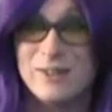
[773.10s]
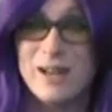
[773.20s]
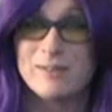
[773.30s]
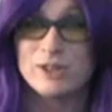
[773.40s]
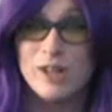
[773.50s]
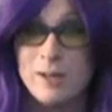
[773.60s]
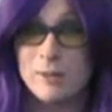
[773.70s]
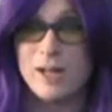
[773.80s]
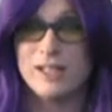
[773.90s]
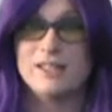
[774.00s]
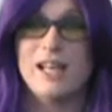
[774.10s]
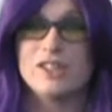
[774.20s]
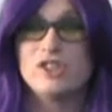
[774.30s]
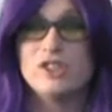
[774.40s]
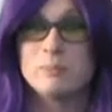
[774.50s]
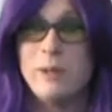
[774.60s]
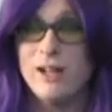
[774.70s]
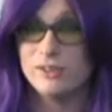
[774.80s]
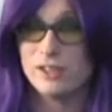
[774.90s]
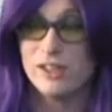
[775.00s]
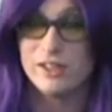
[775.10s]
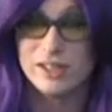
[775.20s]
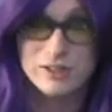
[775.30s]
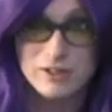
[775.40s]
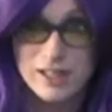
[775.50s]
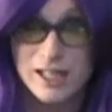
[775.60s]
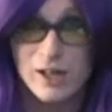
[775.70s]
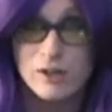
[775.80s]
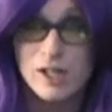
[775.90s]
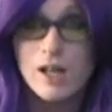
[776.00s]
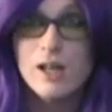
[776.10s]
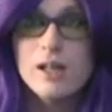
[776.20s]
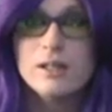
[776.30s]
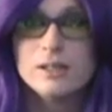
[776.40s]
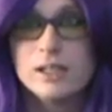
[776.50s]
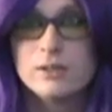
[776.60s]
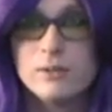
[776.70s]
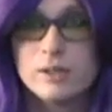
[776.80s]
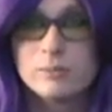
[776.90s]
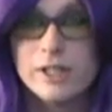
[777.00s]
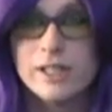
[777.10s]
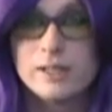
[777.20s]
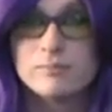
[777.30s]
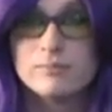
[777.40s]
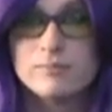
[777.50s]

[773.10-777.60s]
don't have a tripod, it's actually just balancing on things right now. And I don't want to break it.